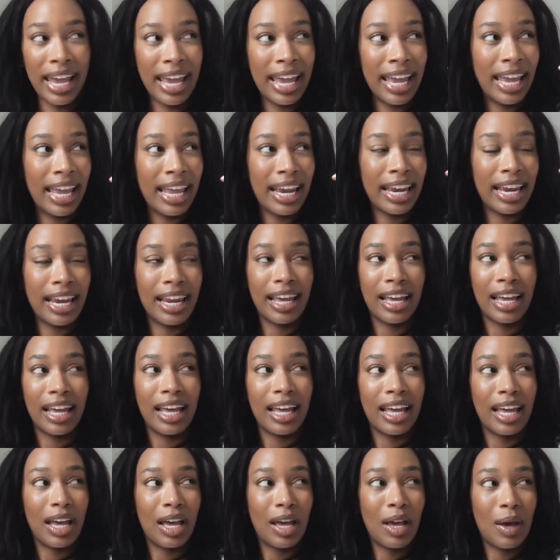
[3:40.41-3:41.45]
in
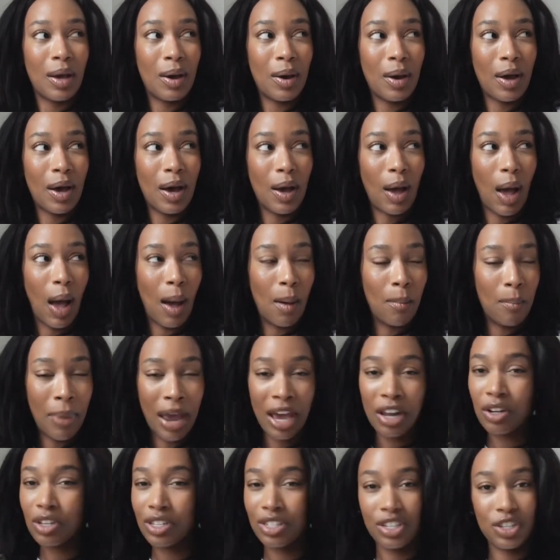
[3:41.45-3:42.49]
a
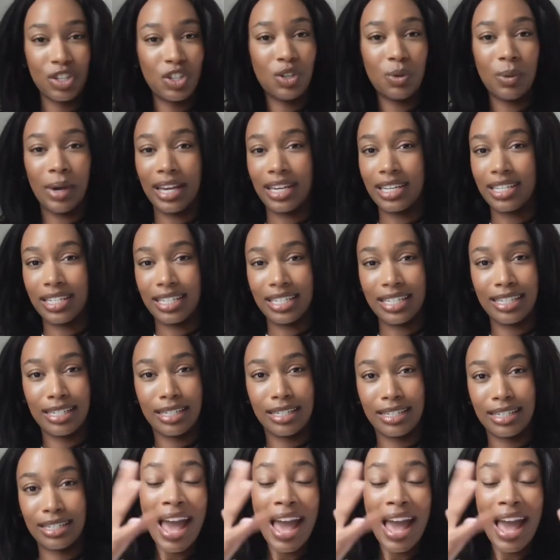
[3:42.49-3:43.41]
better situation.